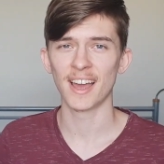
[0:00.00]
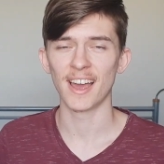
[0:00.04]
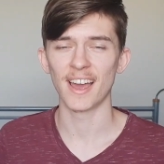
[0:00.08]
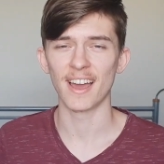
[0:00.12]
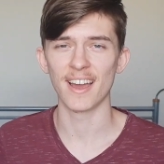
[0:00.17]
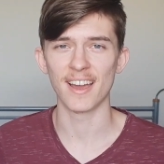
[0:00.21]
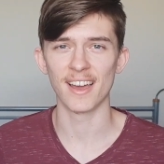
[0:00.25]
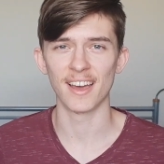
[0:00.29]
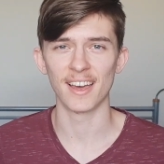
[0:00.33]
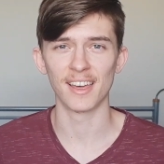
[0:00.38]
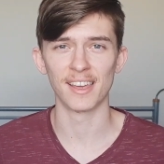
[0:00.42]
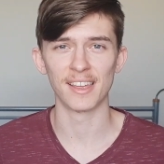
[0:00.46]

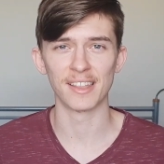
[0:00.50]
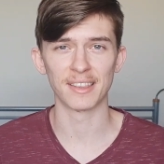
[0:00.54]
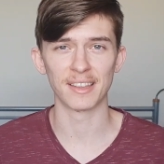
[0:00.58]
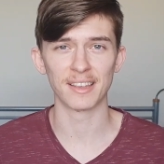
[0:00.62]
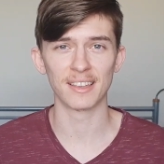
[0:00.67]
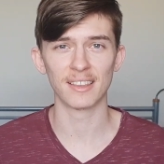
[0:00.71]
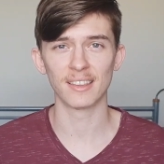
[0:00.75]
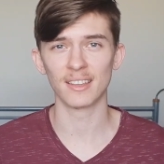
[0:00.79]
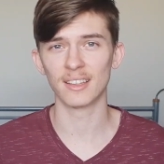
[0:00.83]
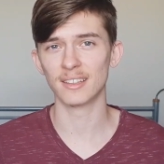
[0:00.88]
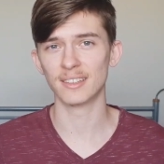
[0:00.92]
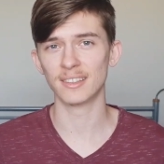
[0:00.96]
and
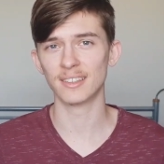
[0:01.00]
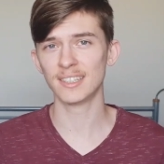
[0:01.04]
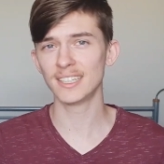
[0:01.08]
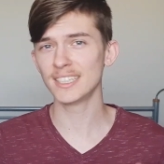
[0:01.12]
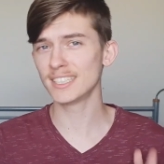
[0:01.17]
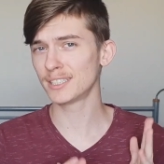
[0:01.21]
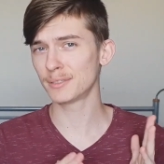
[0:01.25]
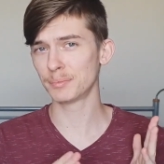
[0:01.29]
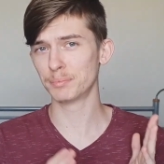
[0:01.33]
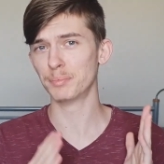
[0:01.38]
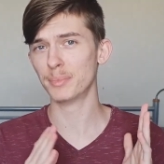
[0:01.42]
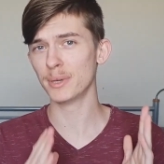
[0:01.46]

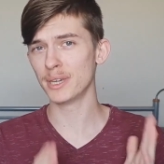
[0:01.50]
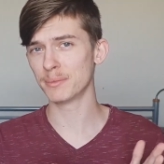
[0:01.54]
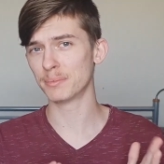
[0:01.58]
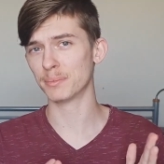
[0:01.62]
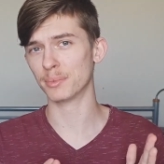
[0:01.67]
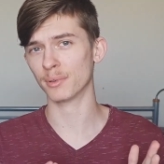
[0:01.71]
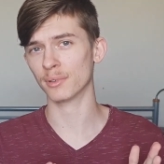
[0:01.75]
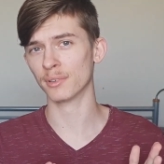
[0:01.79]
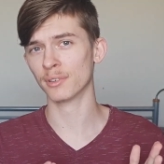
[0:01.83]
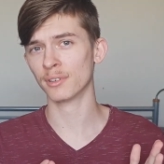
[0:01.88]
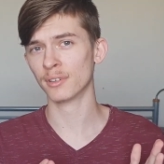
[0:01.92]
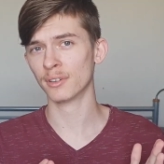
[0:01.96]
these
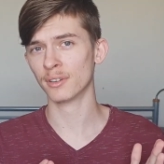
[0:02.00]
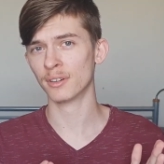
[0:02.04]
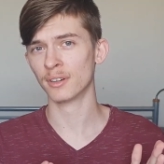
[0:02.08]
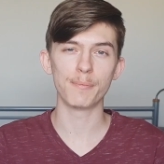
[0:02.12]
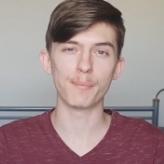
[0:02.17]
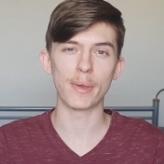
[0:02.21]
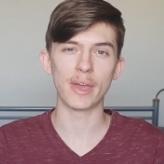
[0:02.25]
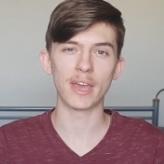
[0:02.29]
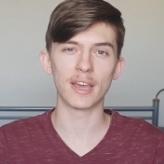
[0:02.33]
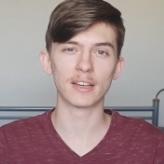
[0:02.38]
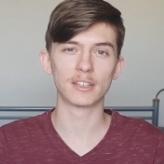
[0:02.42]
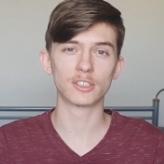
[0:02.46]
people
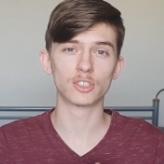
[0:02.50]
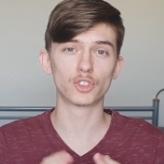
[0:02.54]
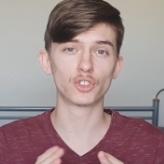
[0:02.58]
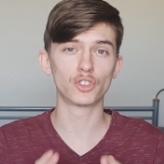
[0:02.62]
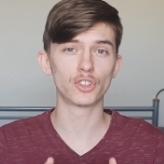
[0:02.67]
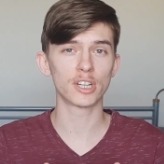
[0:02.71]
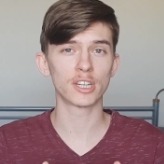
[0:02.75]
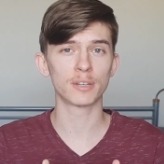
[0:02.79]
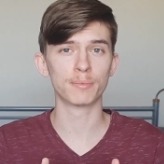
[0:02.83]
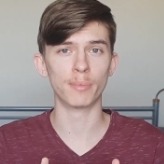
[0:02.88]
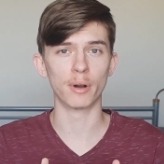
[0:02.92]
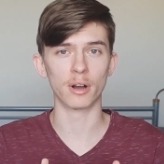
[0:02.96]
make
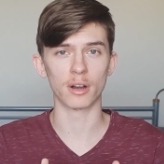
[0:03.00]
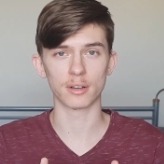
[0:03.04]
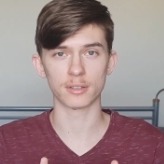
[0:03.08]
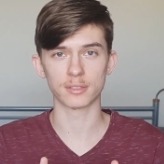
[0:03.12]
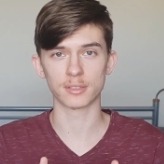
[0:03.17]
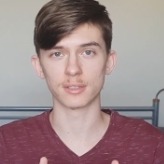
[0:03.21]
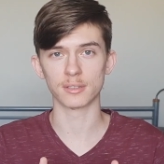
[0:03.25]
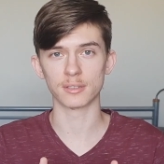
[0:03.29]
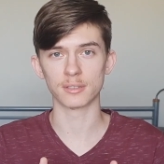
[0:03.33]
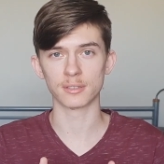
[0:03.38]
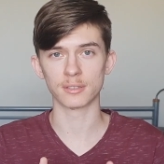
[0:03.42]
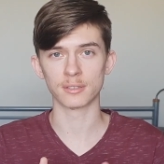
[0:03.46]
trick
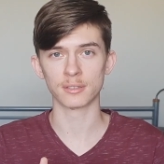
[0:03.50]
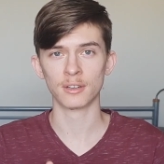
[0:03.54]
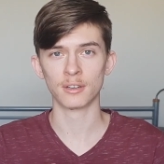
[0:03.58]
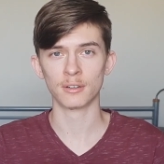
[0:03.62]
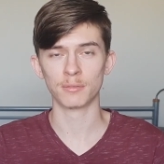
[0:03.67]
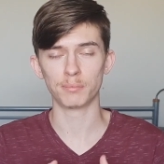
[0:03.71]
boxes,